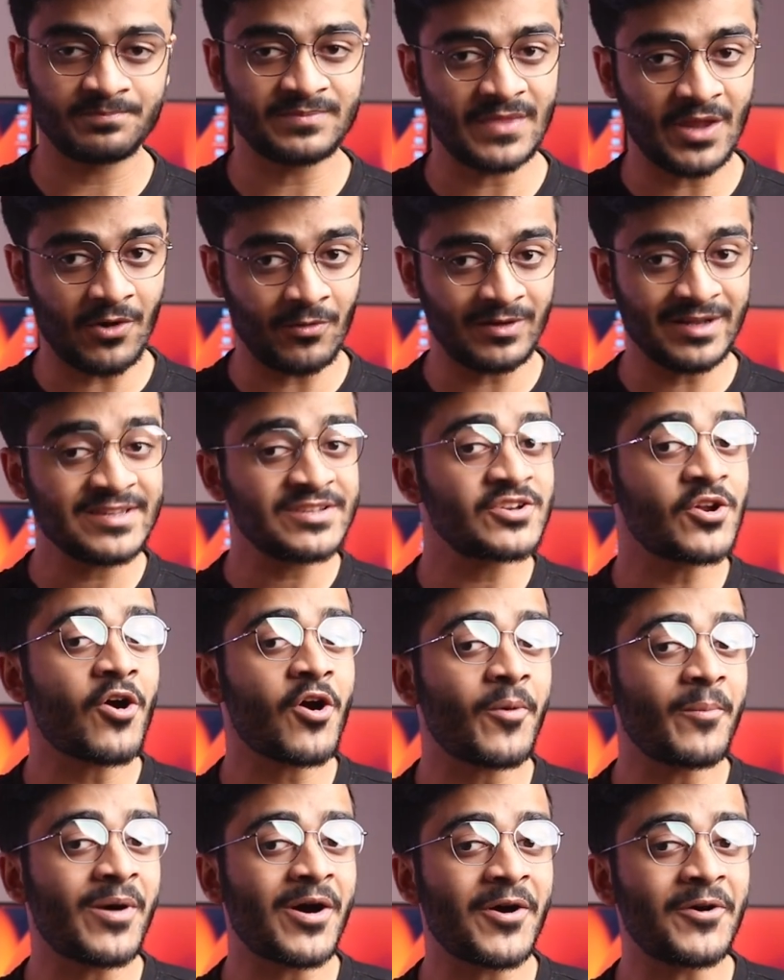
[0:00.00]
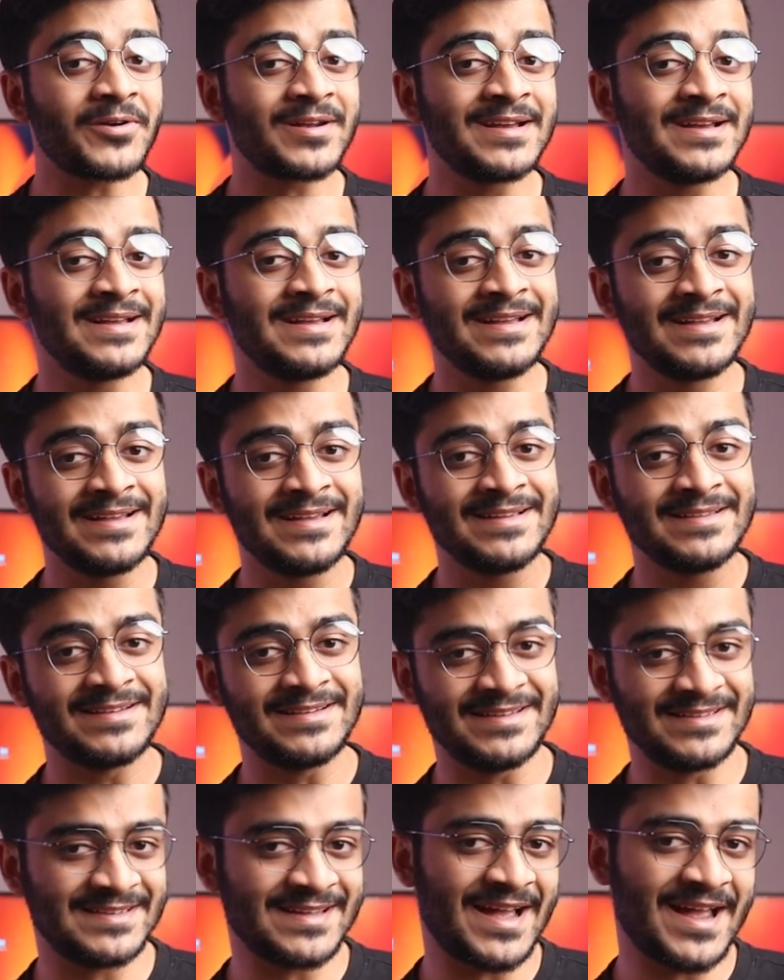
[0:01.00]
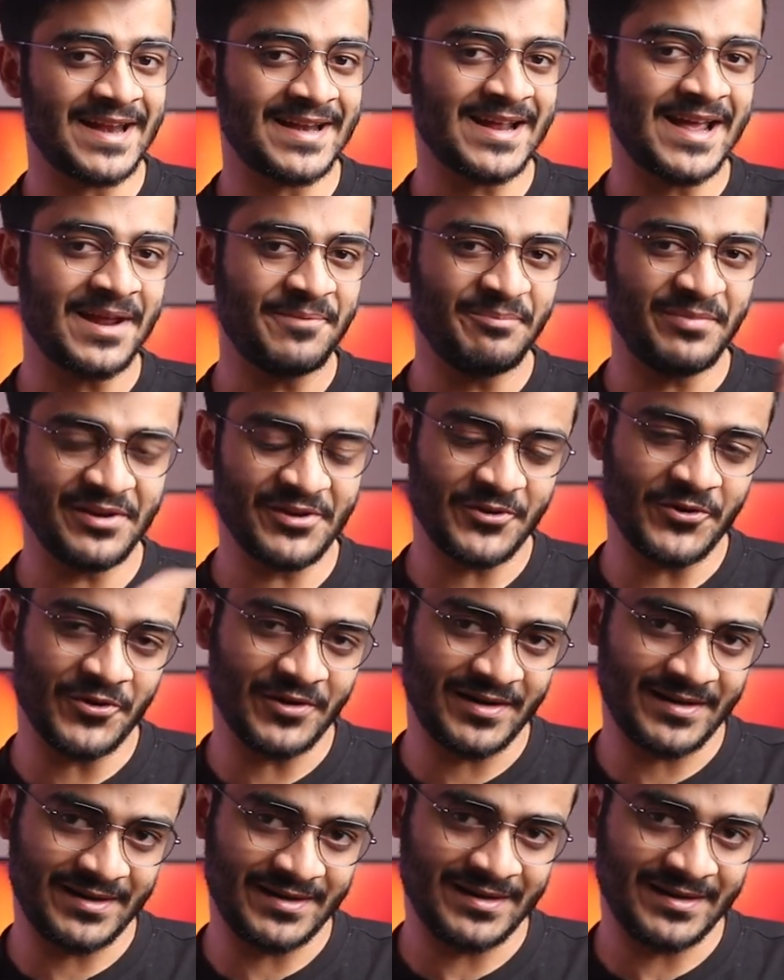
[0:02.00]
Now let's talk about the design and build quality.